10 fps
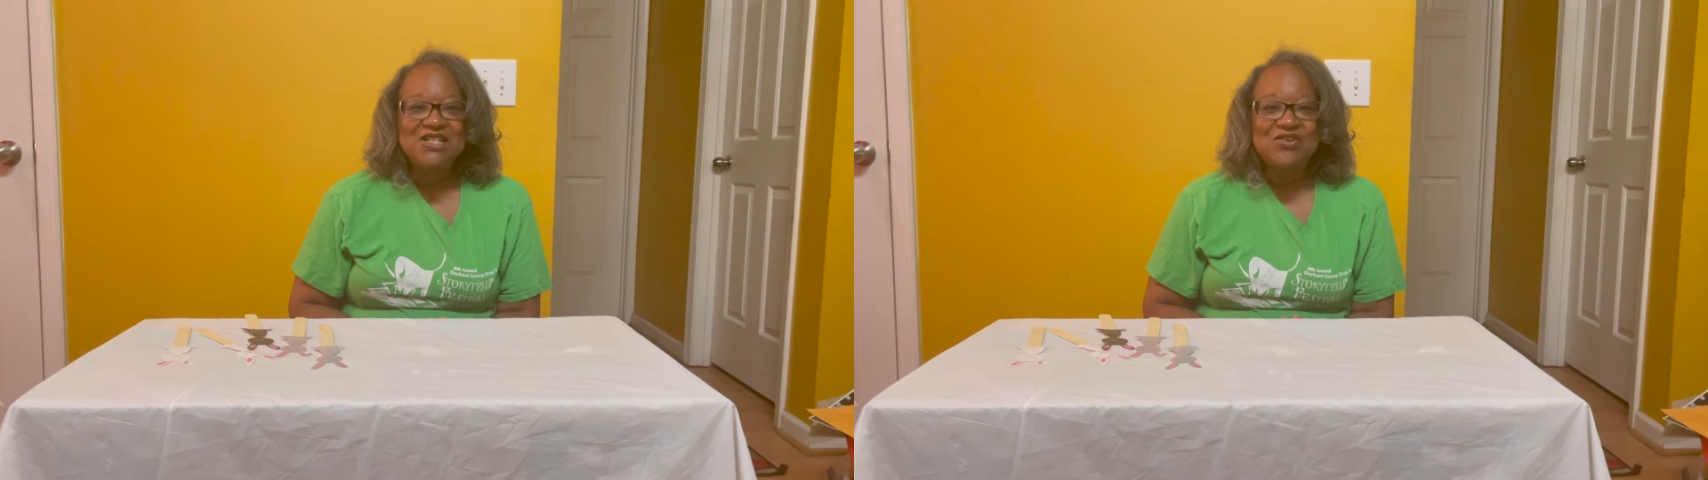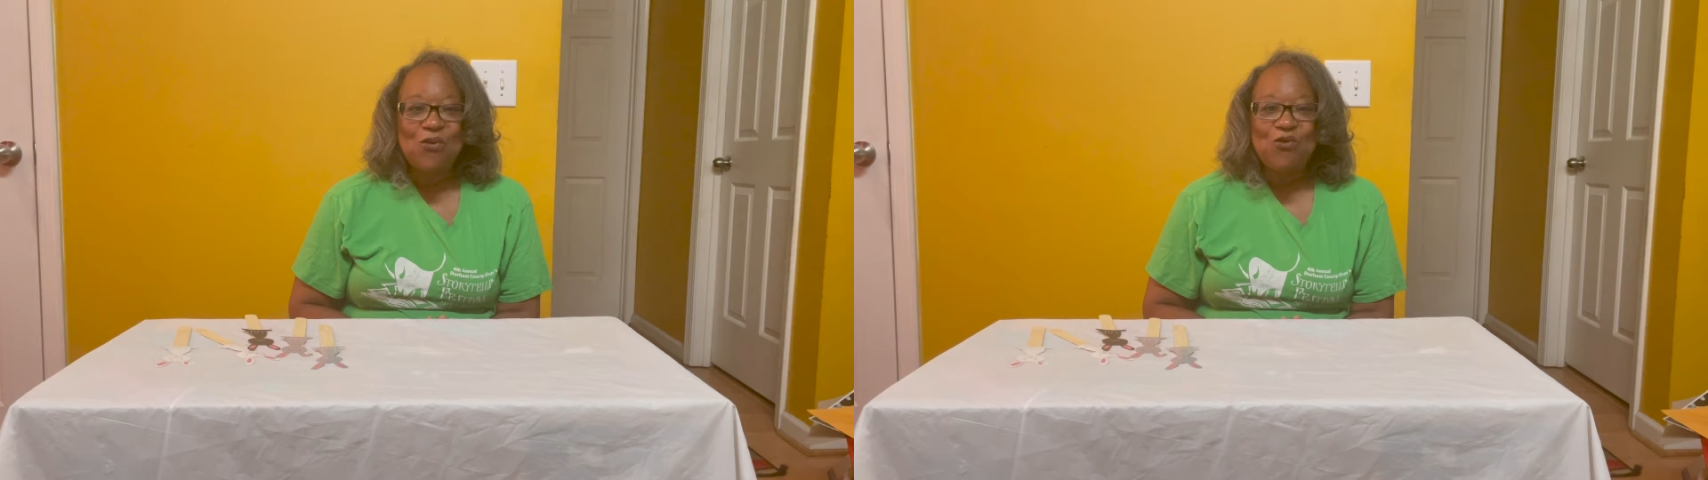
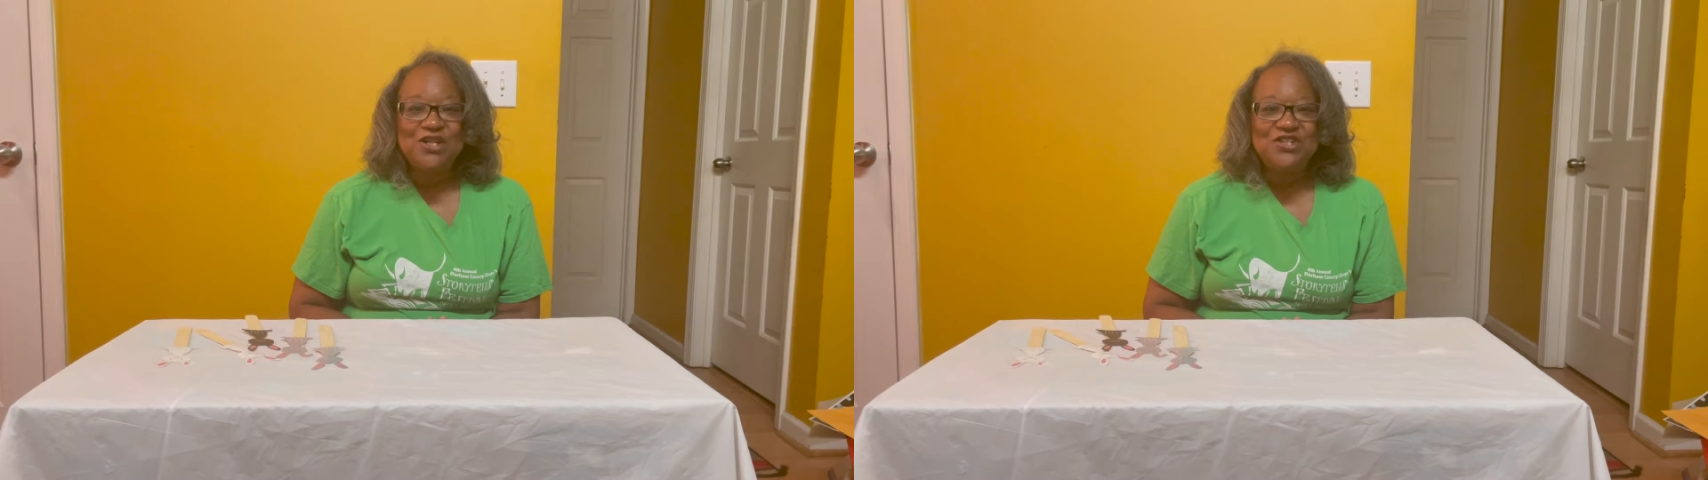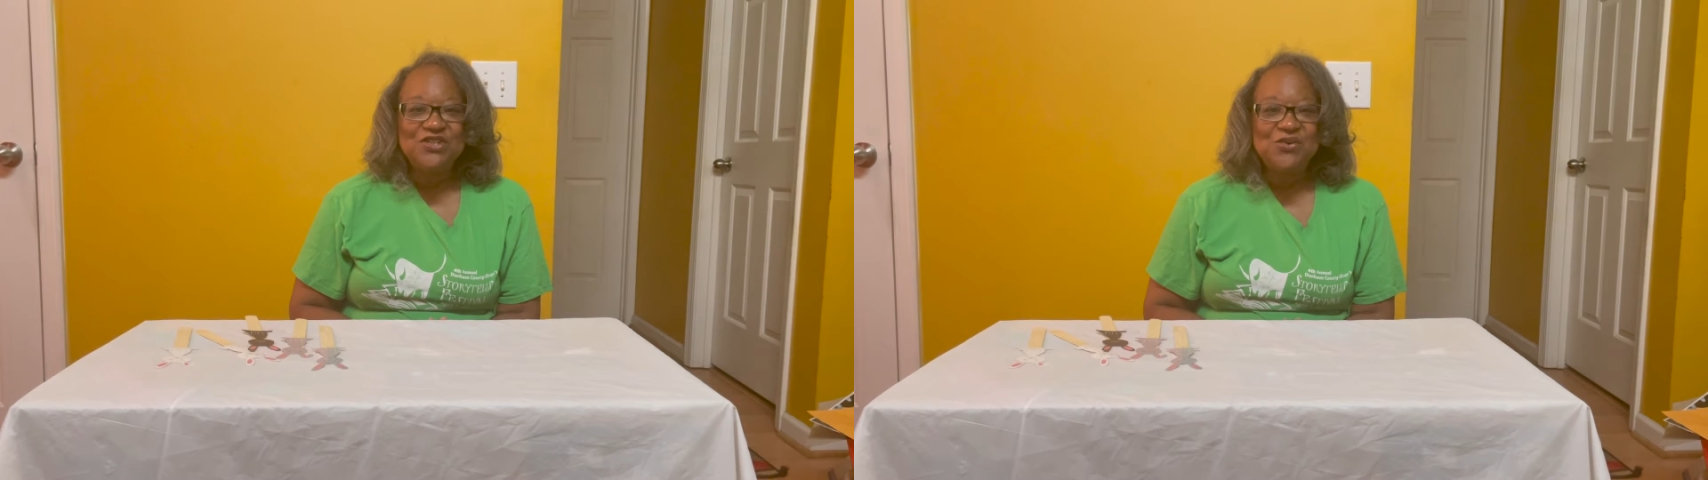So I
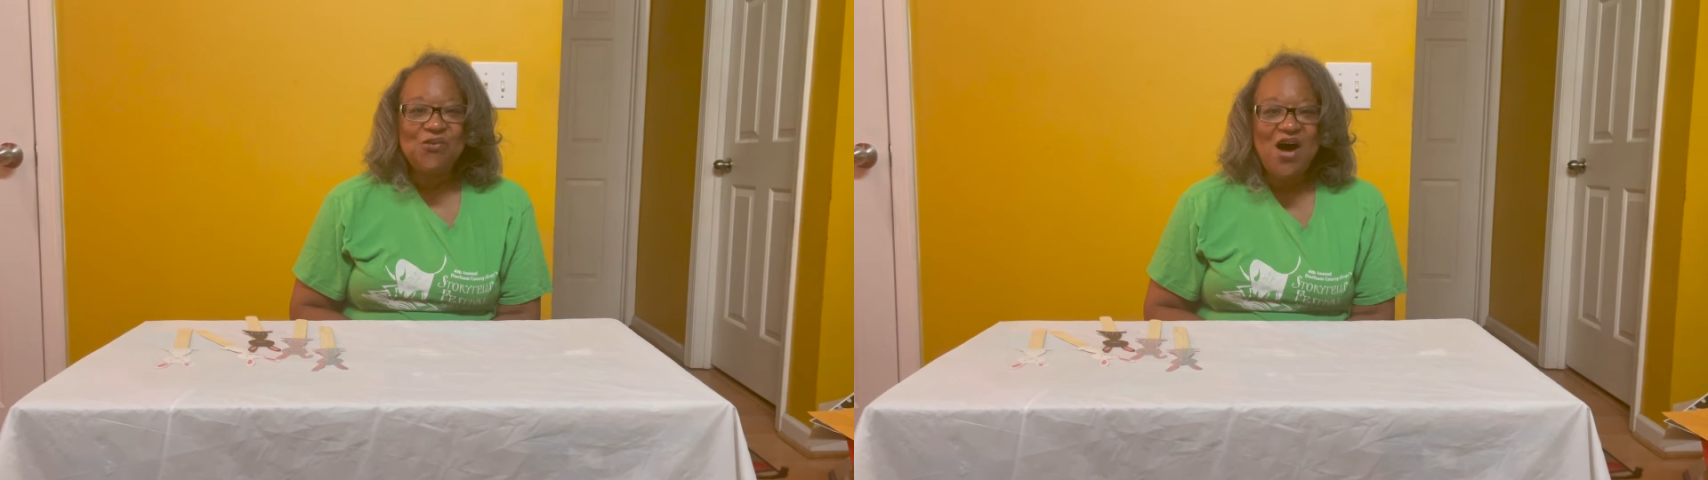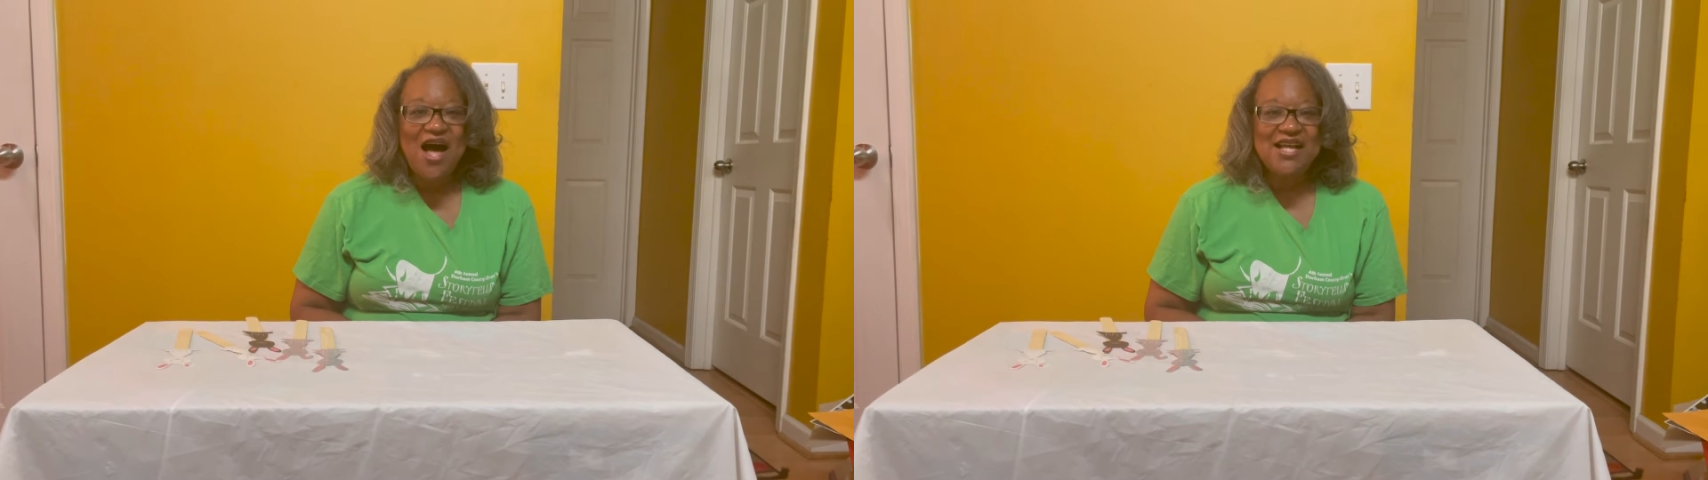want you to
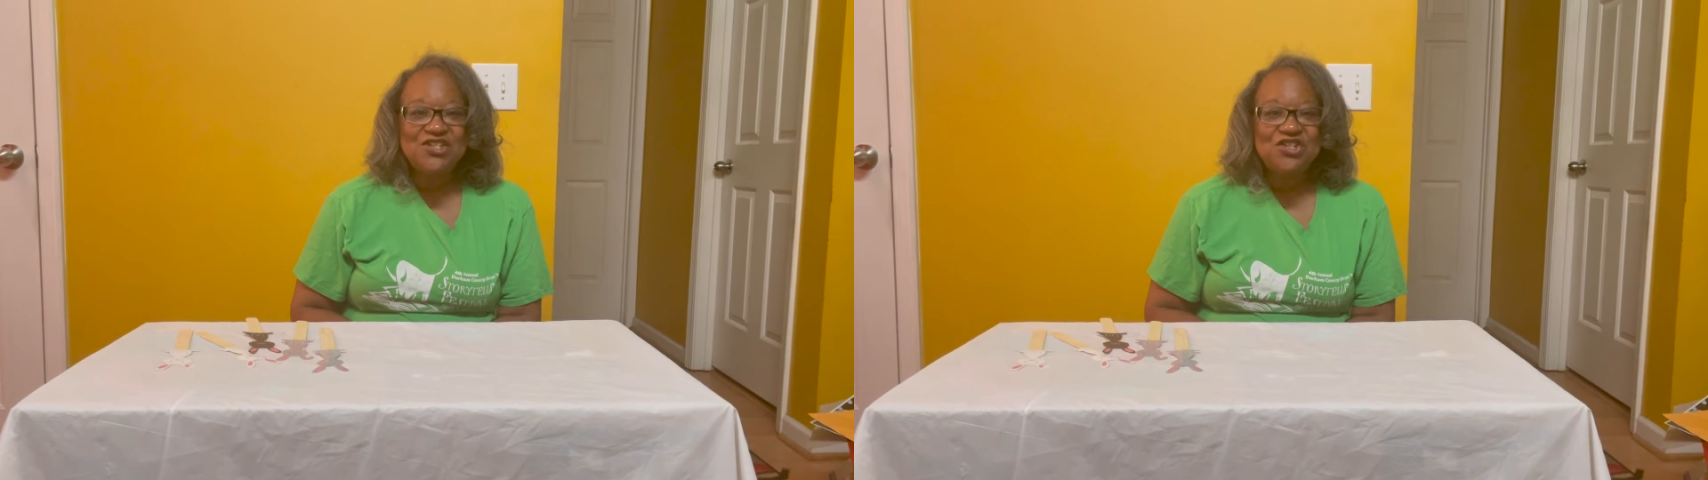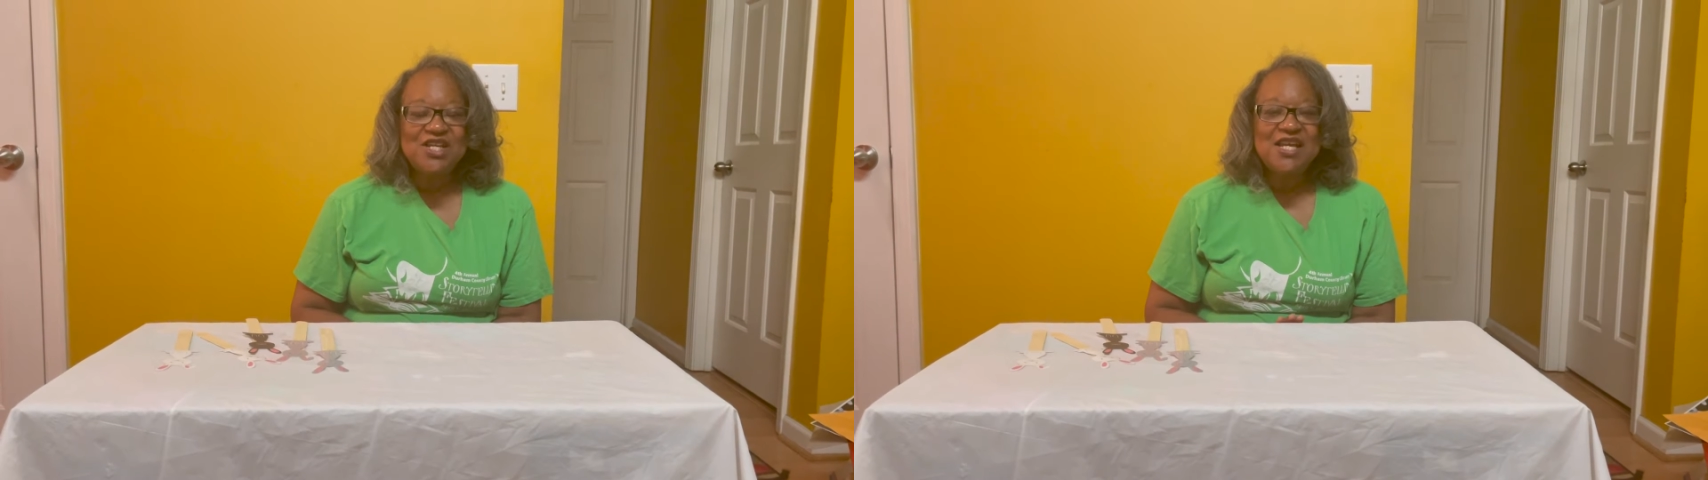watch.